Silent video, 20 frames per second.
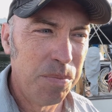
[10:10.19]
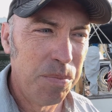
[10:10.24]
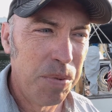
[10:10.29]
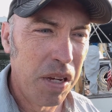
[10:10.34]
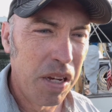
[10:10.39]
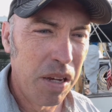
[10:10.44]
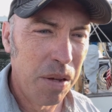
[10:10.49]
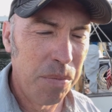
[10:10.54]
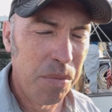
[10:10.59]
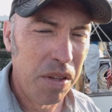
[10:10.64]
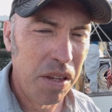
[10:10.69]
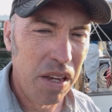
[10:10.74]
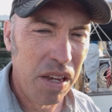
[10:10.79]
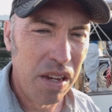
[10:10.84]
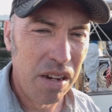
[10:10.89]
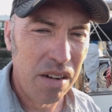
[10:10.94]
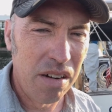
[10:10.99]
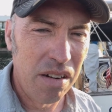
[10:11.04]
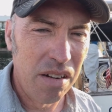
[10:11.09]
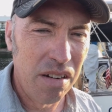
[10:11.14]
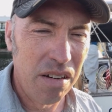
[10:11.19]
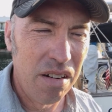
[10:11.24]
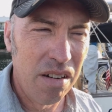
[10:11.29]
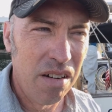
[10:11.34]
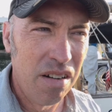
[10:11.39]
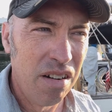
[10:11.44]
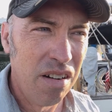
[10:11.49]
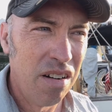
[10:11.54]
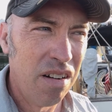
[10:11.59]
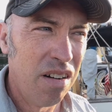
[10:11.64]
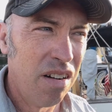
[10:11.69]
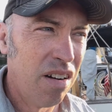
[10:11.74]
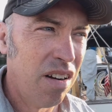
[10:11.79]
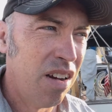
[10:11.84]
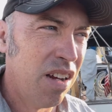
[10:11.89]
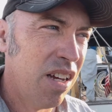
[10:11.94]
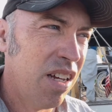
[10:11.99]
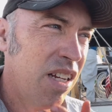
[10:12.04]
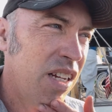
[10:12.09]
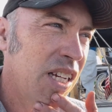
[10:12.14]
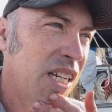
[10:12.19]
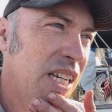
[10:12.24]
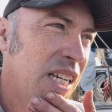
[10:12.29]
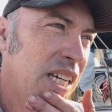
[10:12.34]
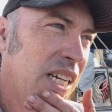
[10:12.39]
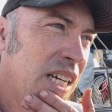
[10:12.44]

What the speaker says: pick up the anchor and